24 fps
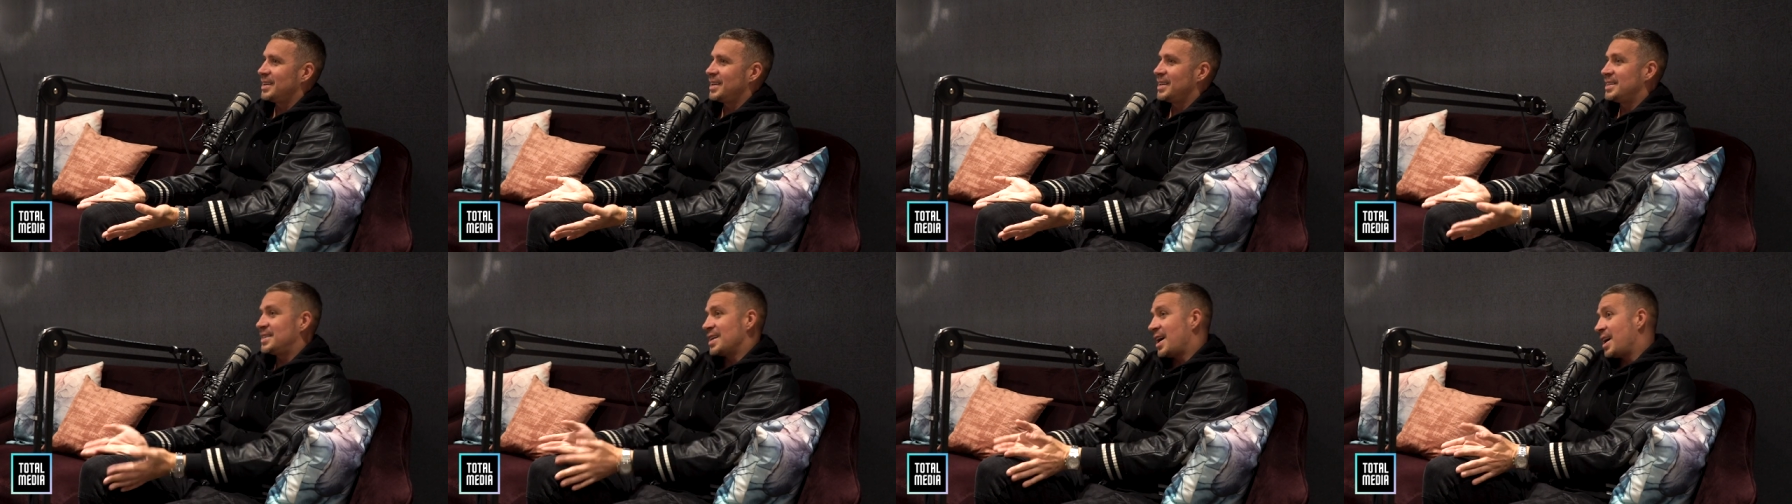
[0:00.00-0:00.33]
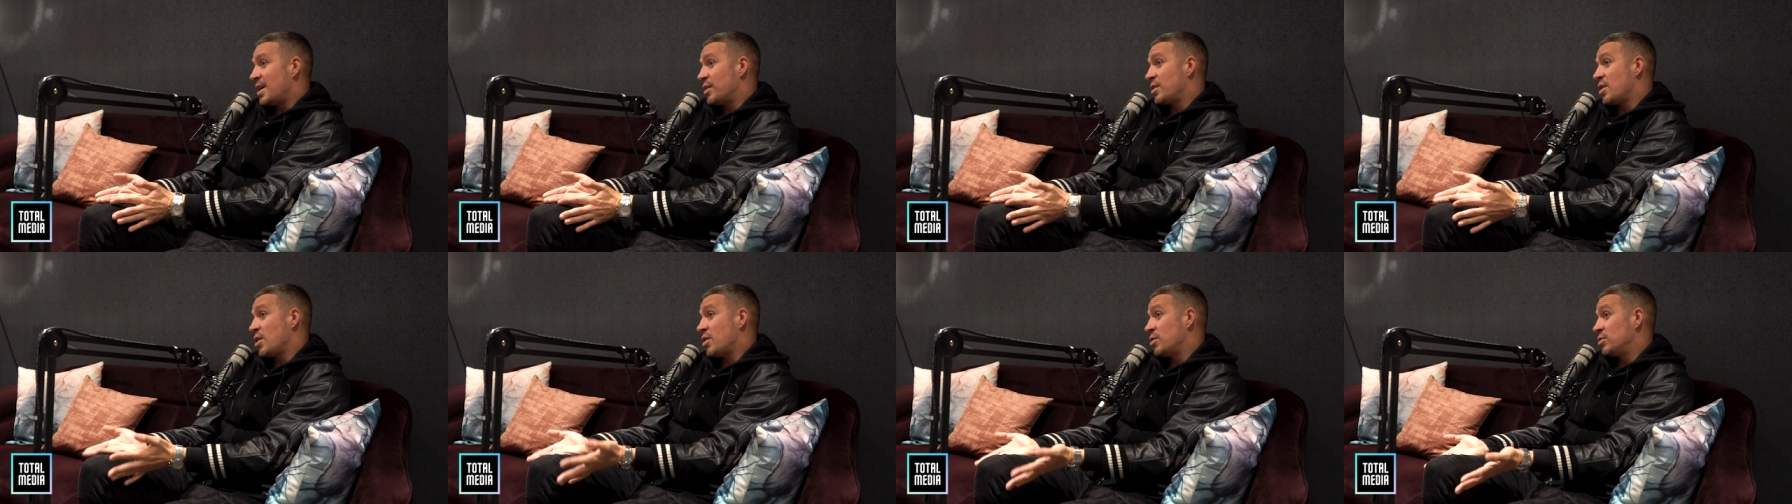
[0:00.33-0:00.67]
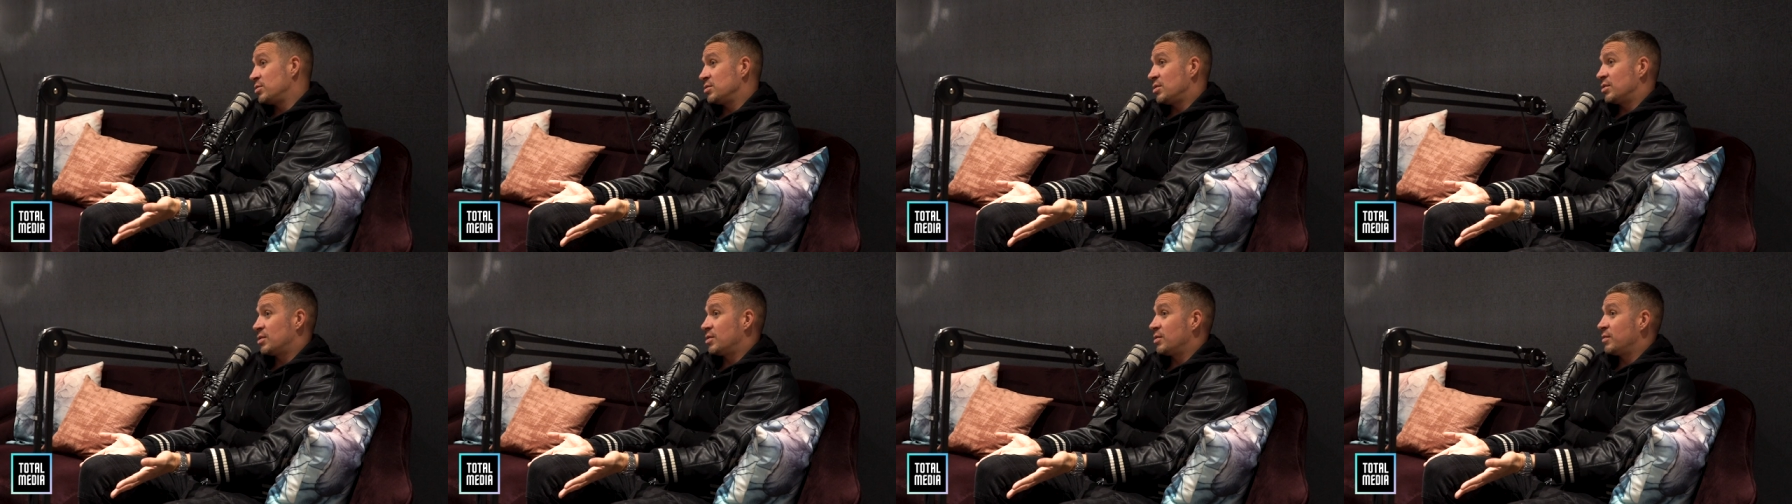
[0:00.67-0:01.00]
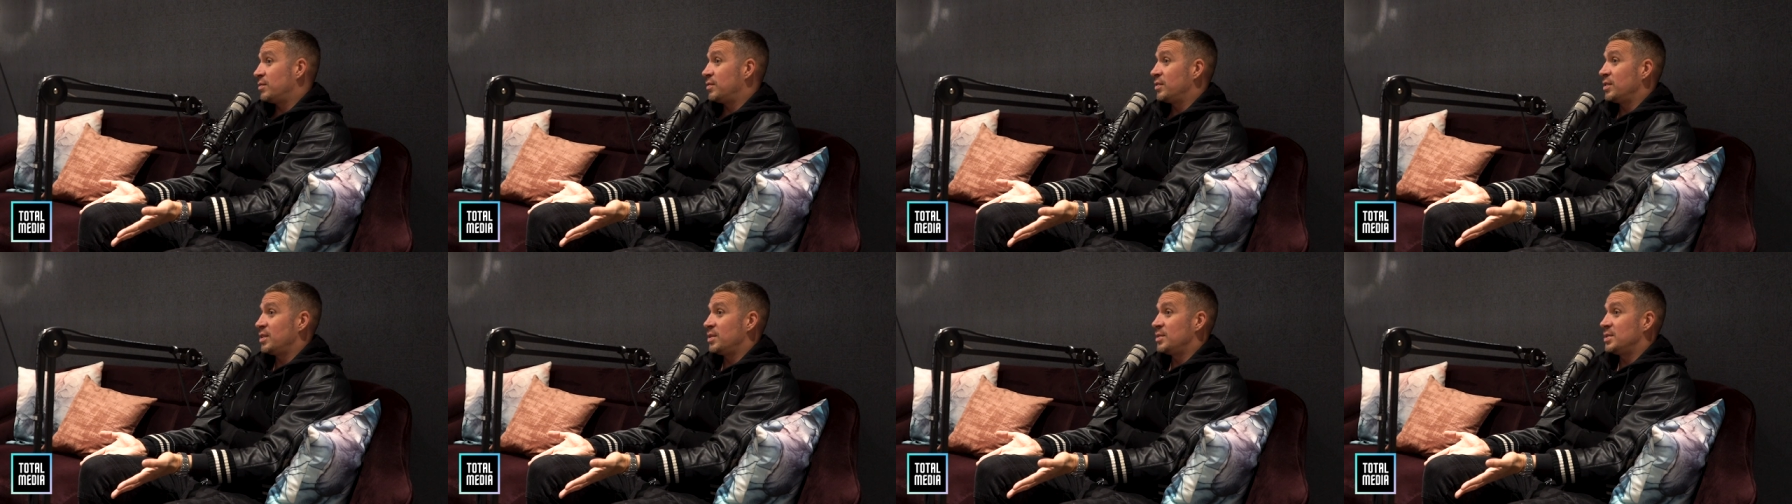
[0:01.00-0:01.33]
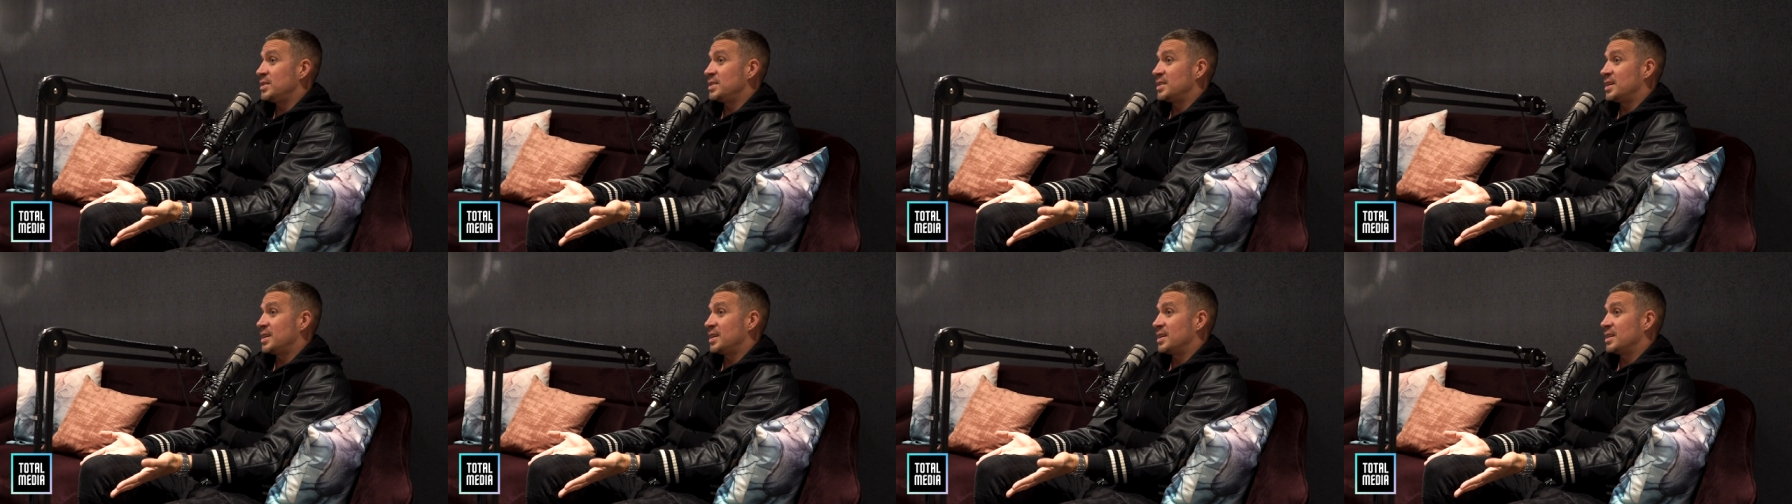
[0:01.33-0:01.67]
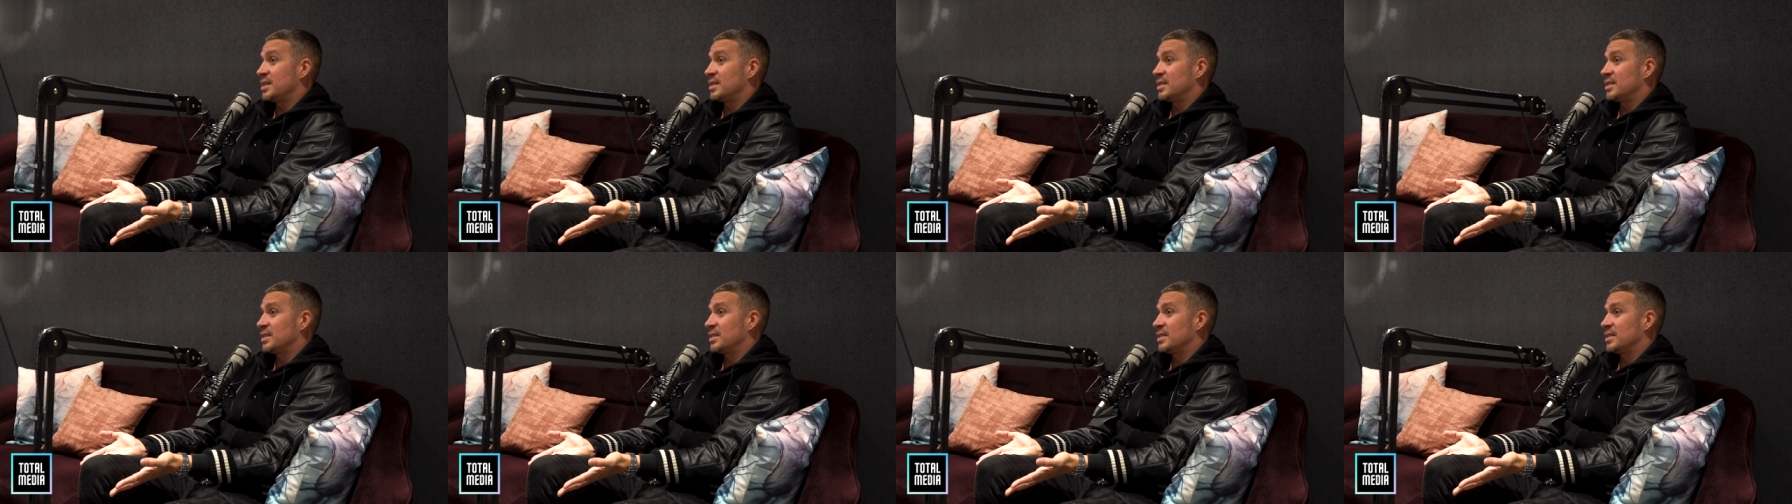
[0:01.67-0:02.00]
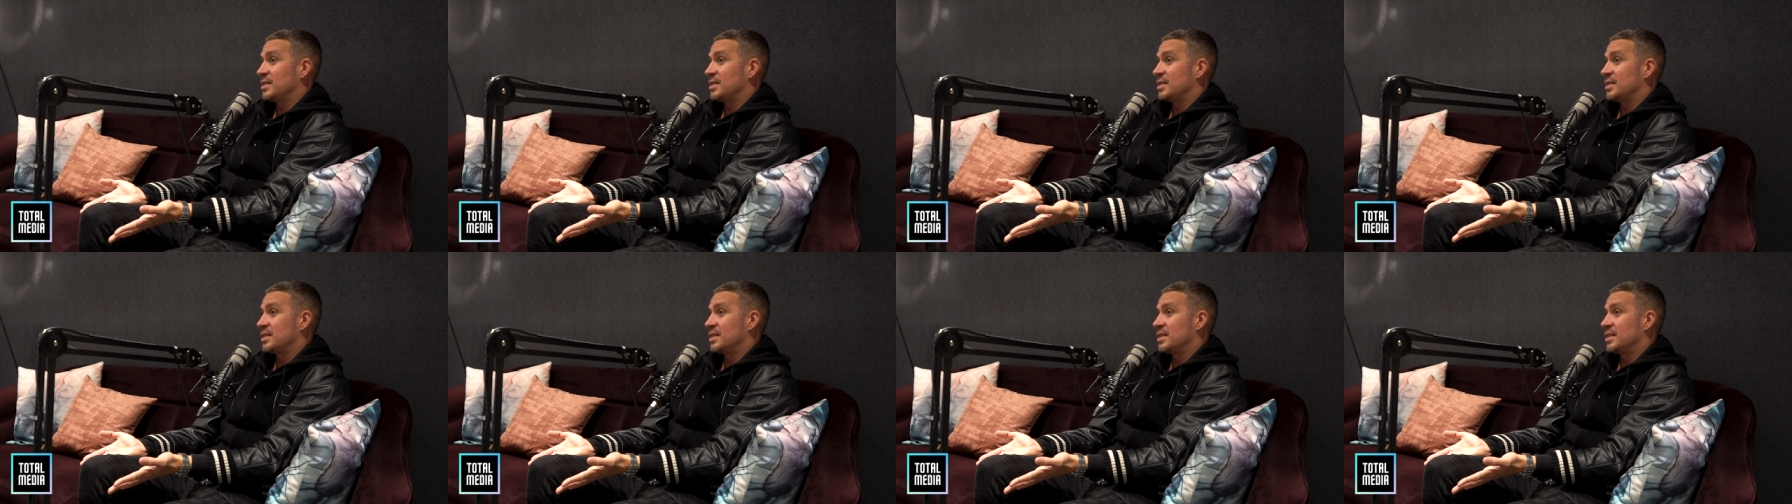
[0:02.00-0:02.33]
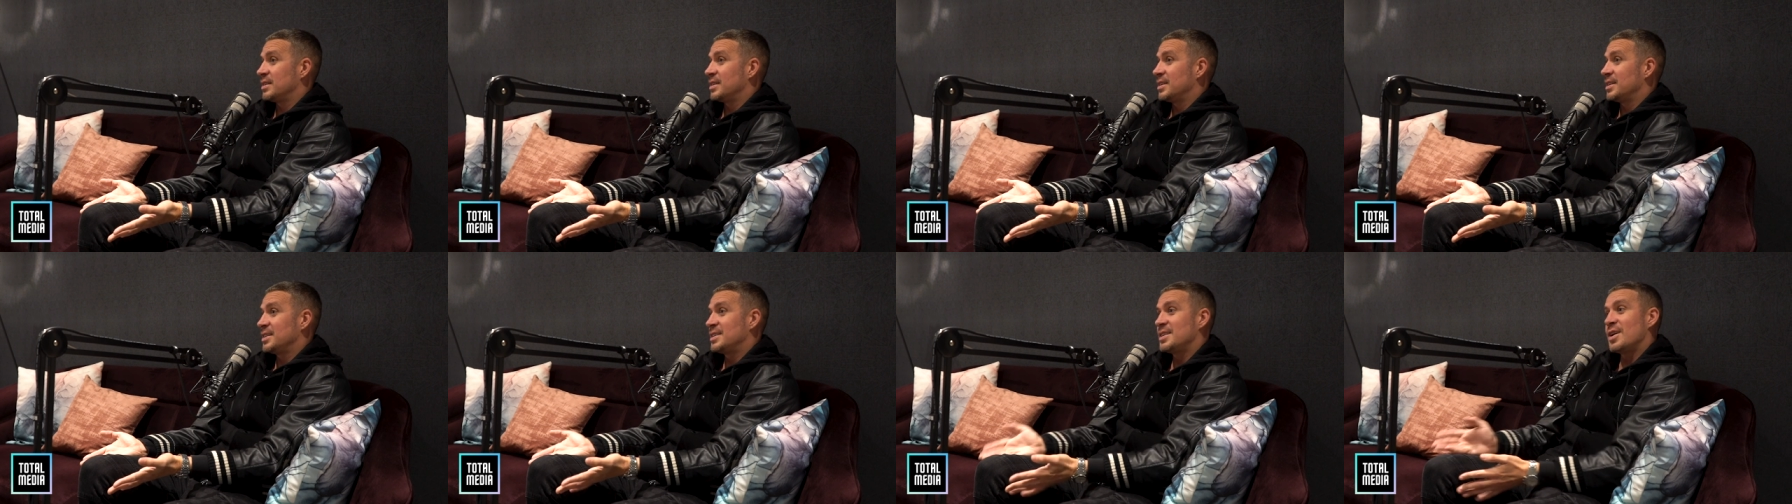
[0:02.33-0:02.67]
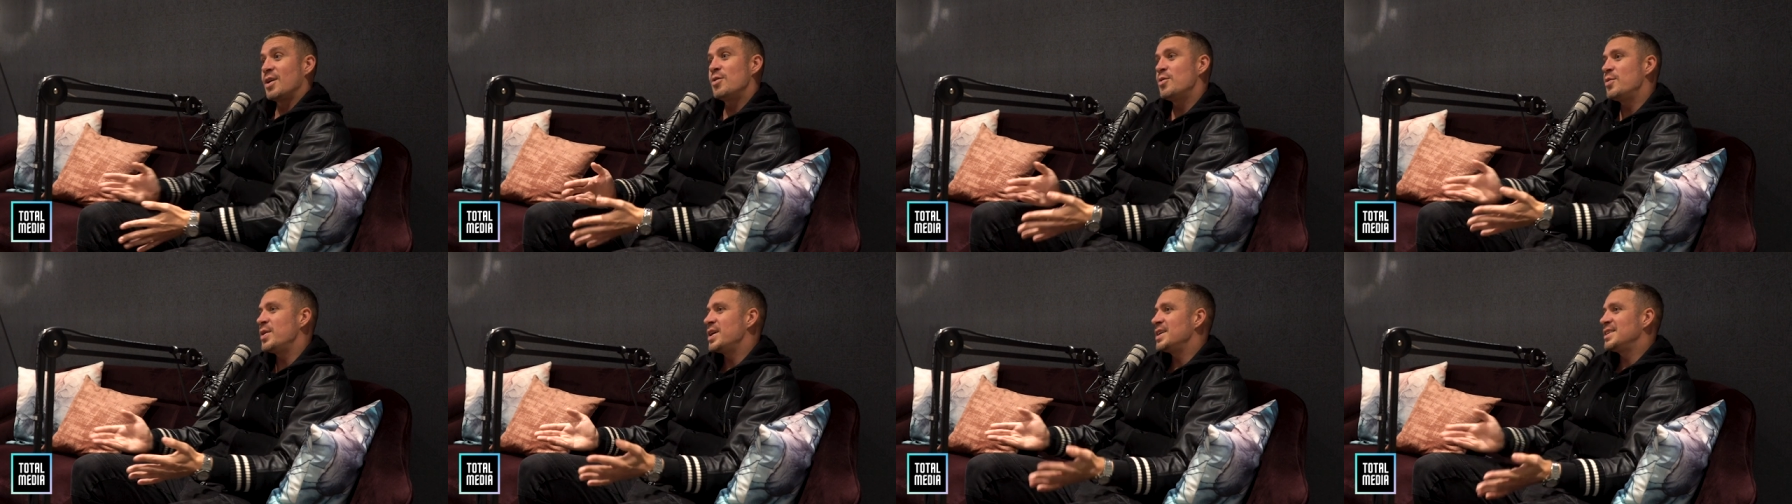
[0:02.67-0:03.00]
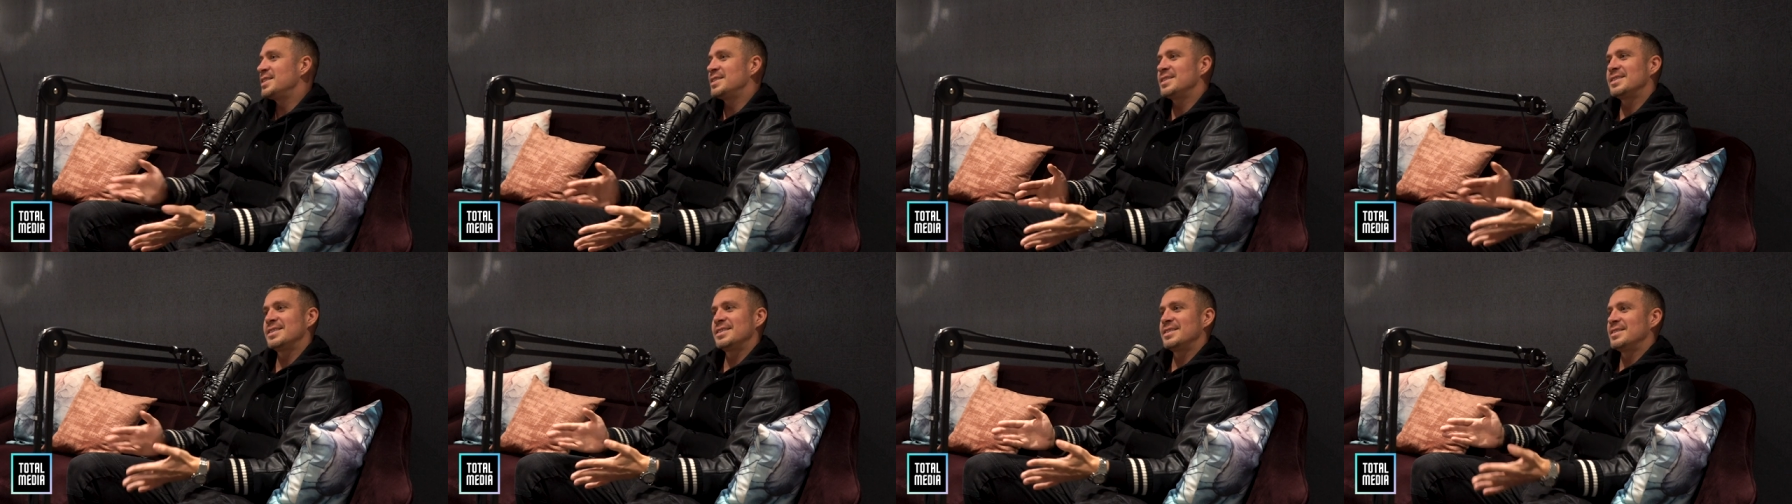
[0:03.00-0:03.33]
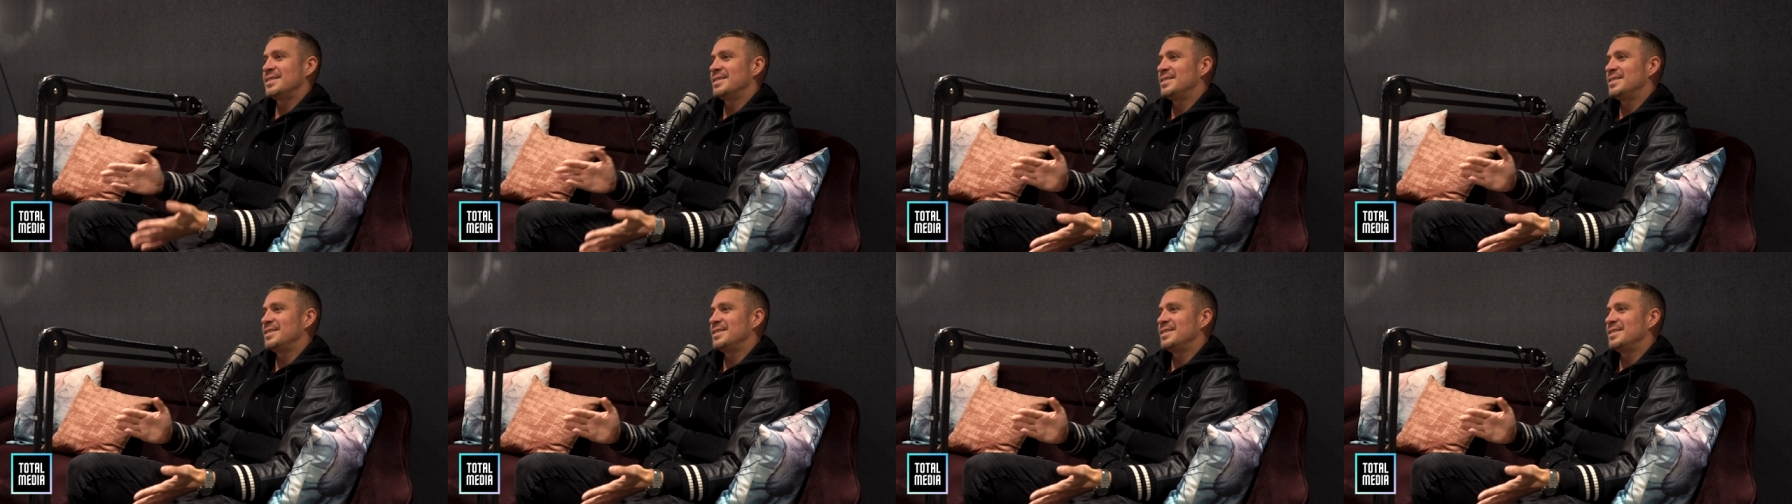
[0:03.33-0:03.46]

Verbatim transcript: Is alcohol's not good for you? Is it? yeah. So I always,